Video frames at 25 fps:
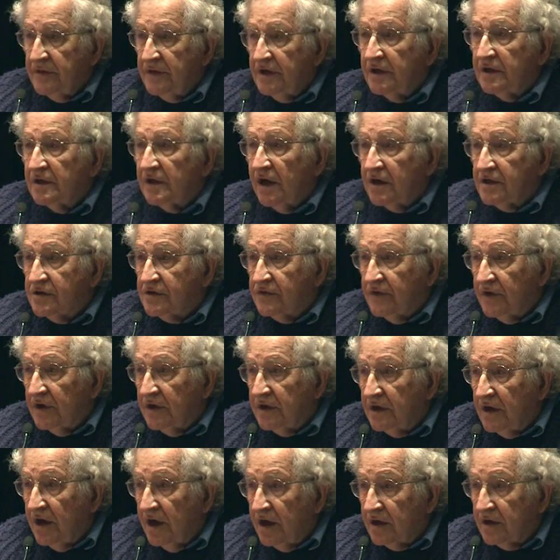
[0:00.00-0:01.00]

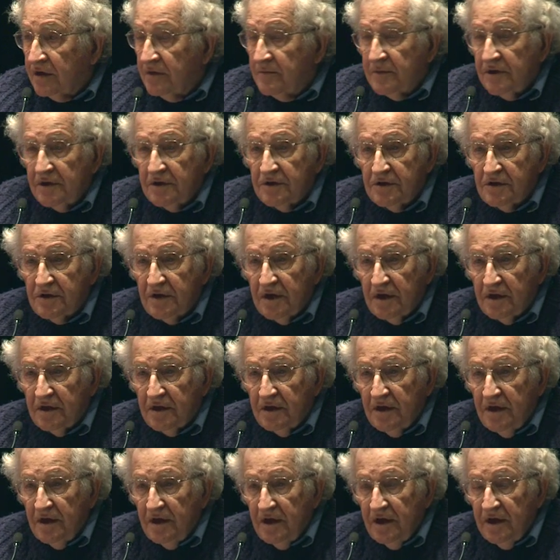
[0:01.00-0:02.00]
declassified documents that
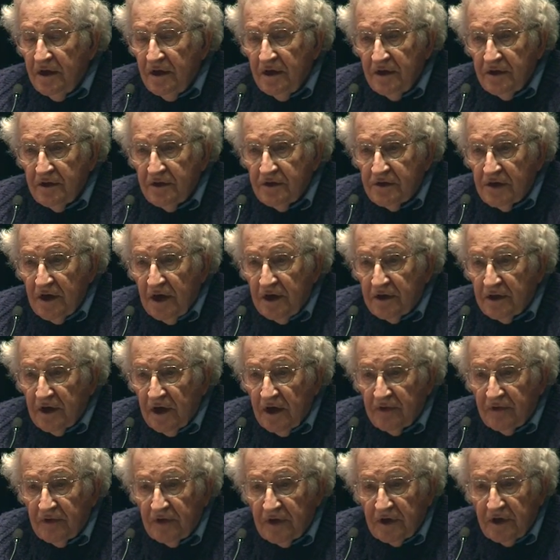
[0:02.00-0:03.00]
the South
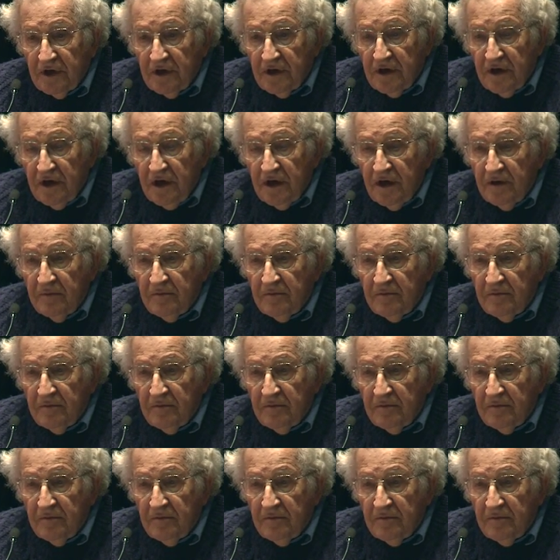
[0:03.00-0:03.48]
African